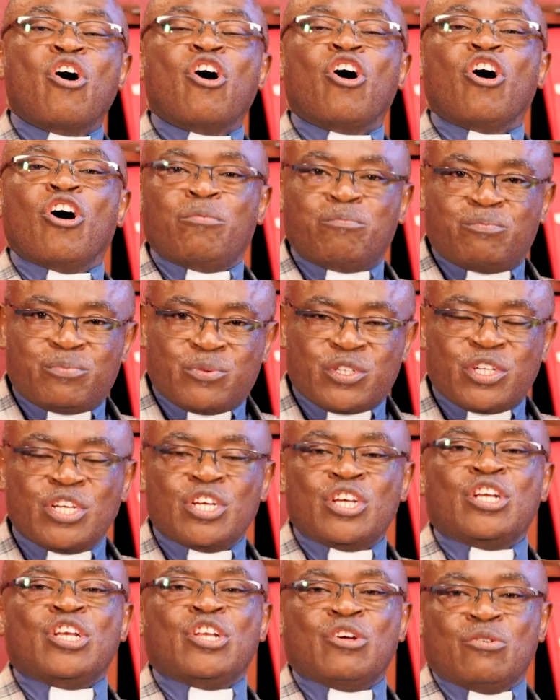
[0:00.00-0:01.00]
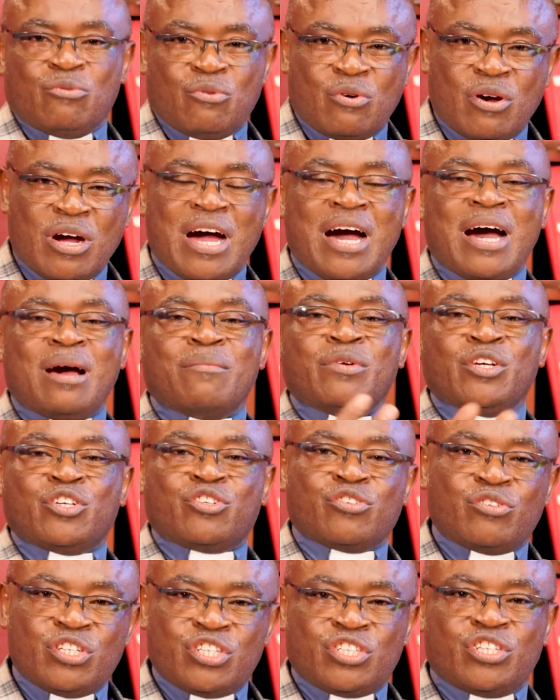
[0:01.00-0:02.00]
Hopes, new.
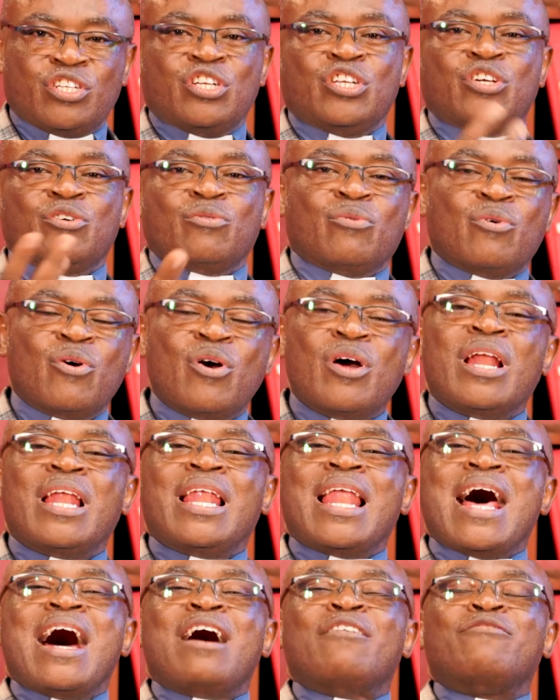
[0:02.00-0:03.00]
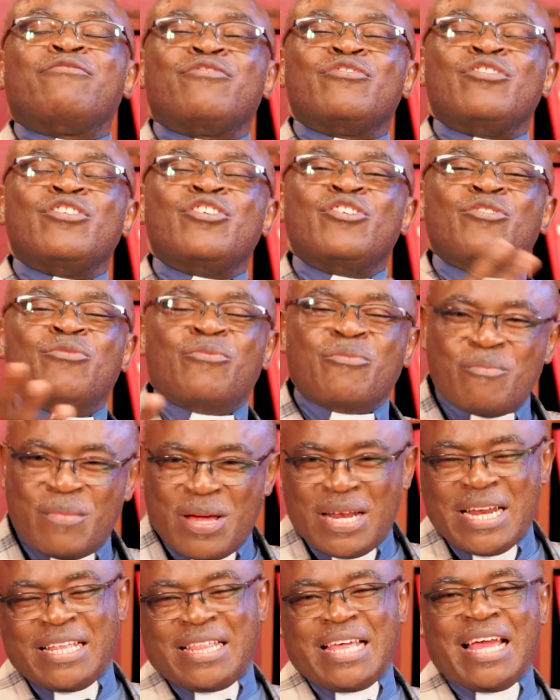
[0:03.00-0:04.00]
Ambitions, new. Love, new.
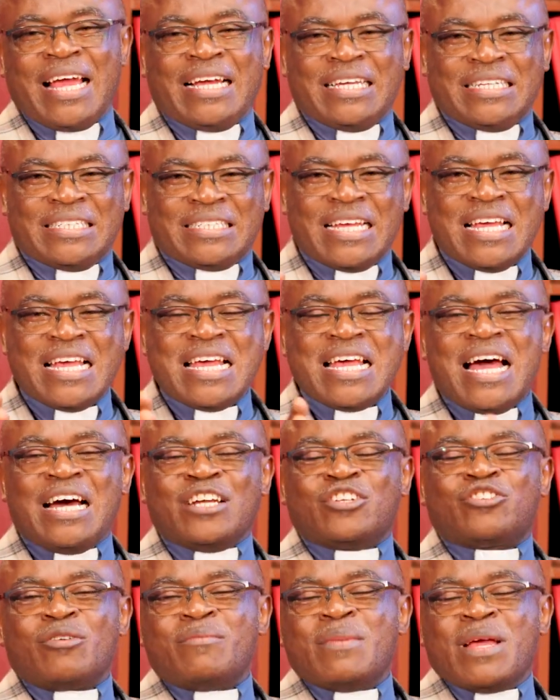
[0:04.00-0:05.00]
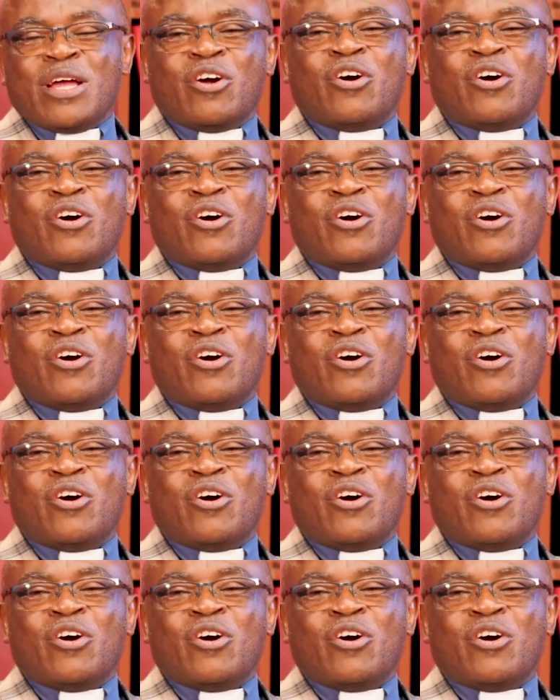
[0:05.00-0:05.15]
Many things. And so may